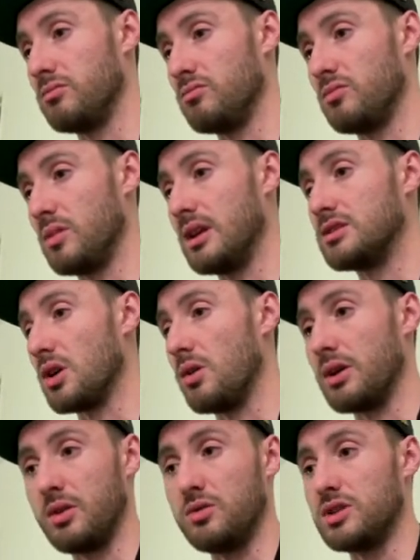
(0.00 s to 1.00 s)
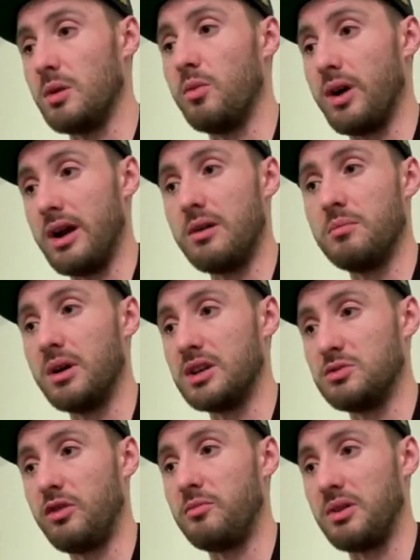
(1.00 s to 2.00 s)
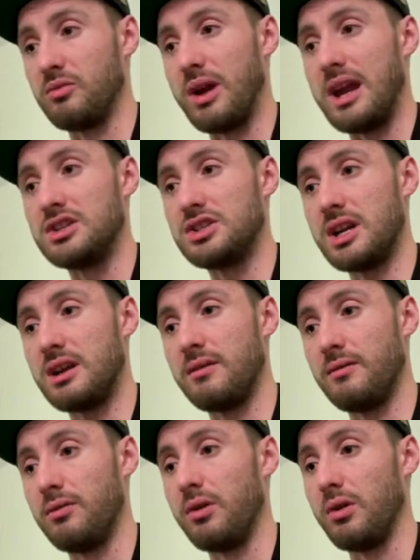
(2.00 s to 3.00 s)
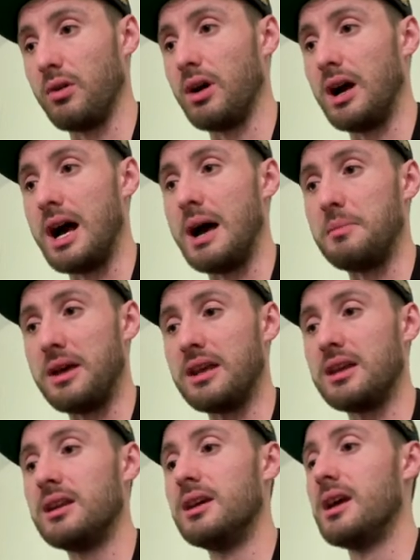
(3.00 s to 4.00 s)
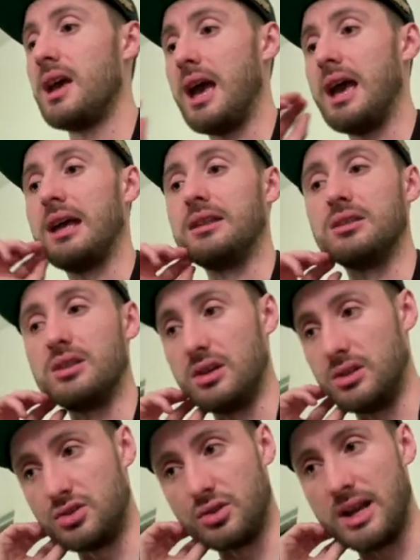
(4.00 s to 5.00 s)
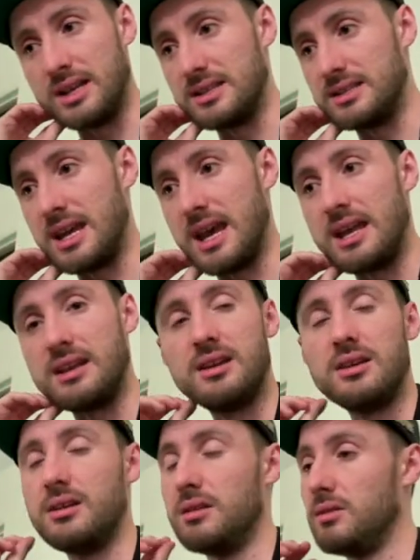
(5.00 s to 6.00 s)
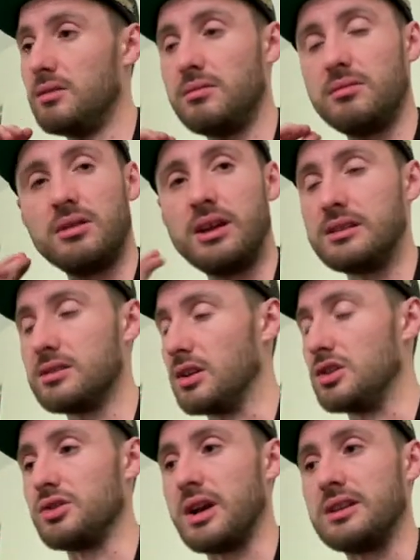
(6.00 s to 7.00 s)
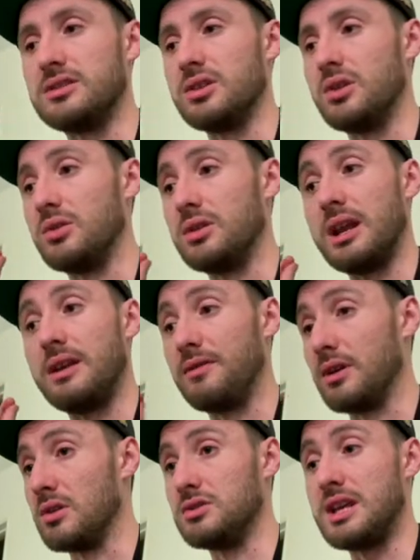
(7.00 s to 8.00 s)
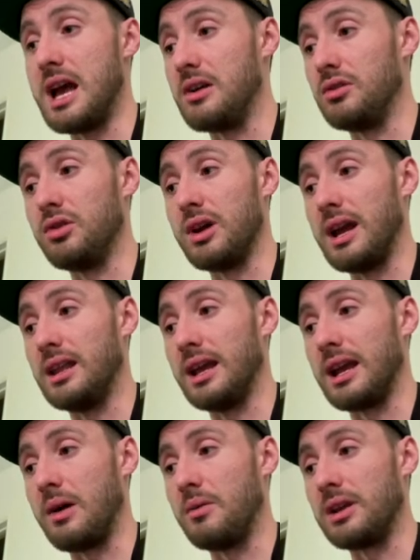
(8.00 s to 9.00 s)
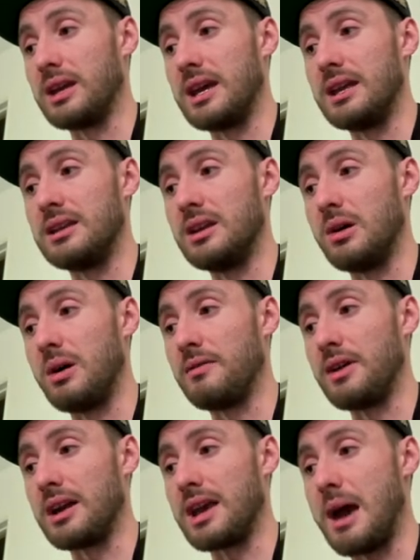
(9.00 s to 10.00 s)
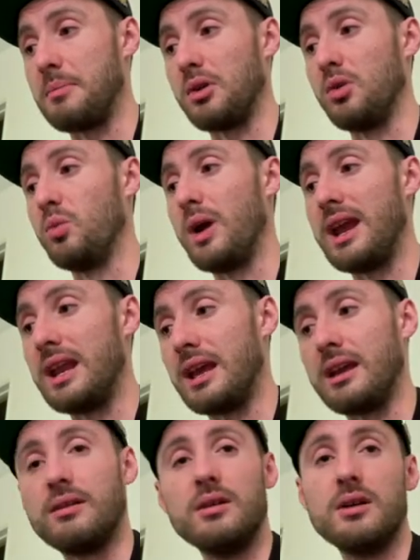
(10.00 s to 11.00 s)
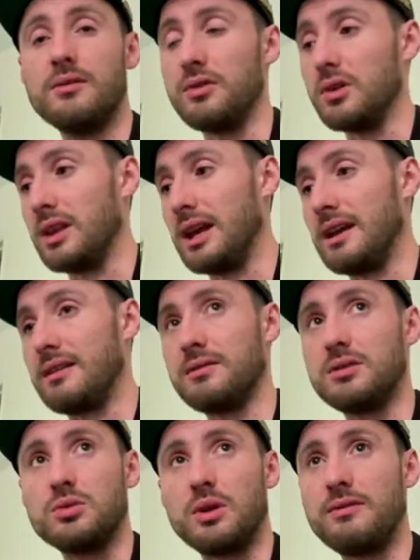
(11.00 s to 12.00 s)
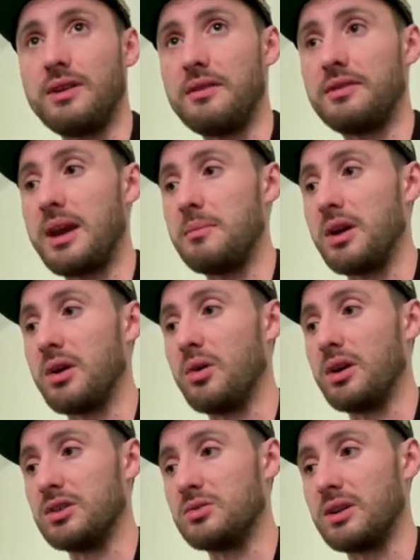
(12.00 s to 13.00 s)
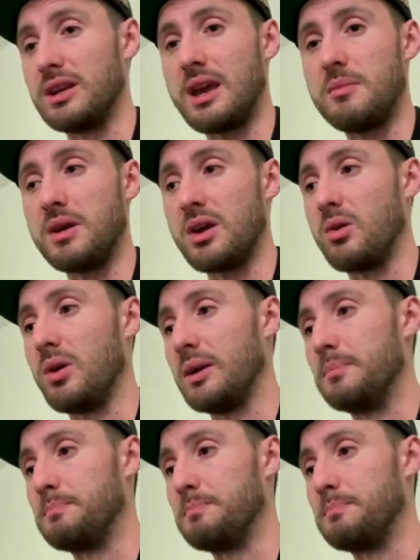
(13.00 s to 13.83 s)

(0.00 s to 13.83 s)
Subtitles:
it's going somewhere because we've been ranging for a hot minute and the trend is dead. It's going to trend soon. And if it goes down, great. Like, I want to get, I've got capital waiting for like 25K Bitcoin, 20K Bitcoin